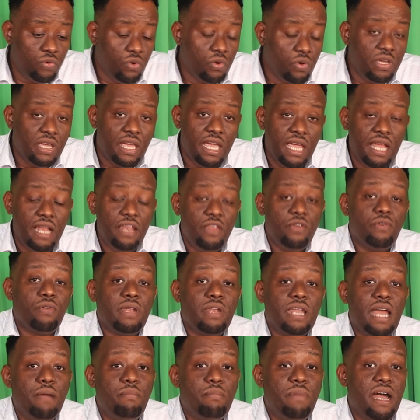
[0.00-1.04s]
to kill your
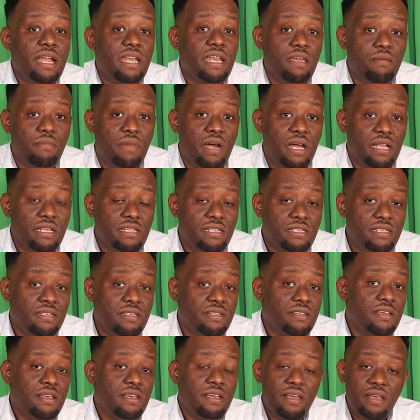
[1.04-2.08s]
lab animals,
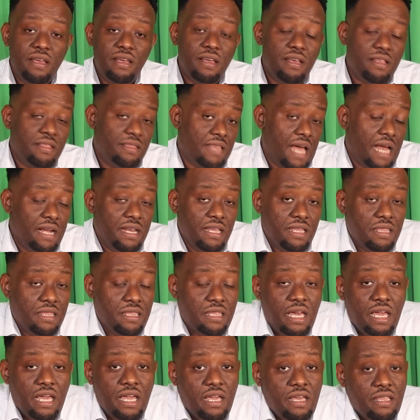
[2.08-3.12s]
that
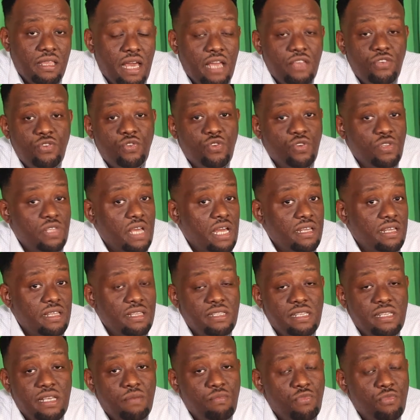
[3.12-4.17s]

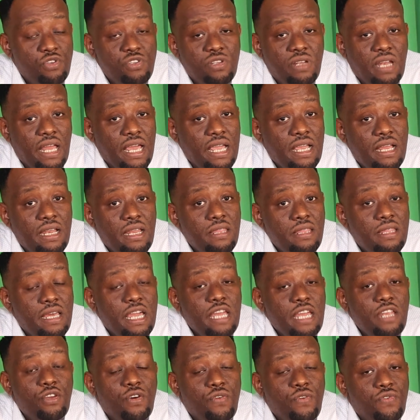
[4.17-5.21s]
is most likely the
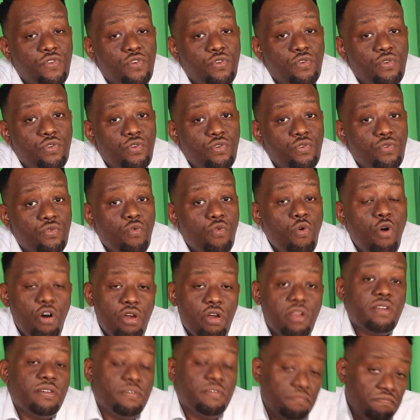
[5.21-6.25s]
end of your
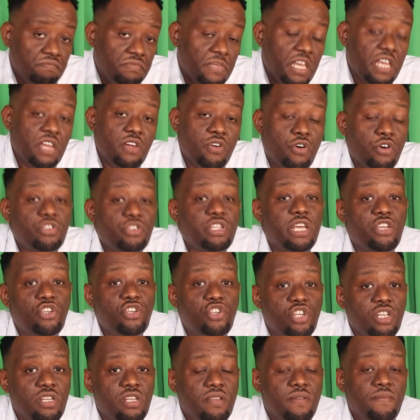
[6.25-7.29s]
work, in
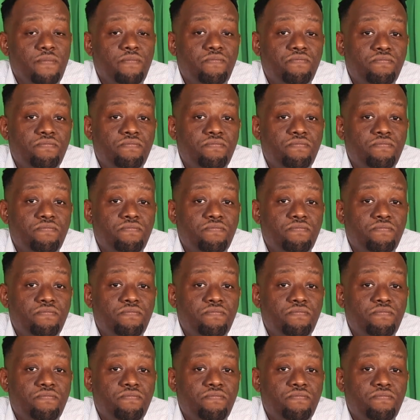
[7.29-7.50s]
quotation.